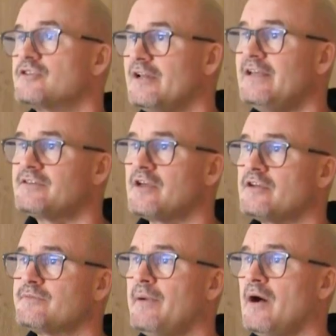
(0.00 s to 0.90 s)
So let's
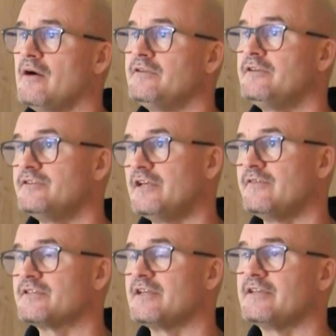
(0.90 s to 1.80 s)
ask Bard to give
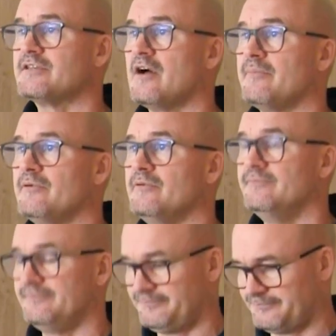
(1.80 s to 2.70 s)
us an example.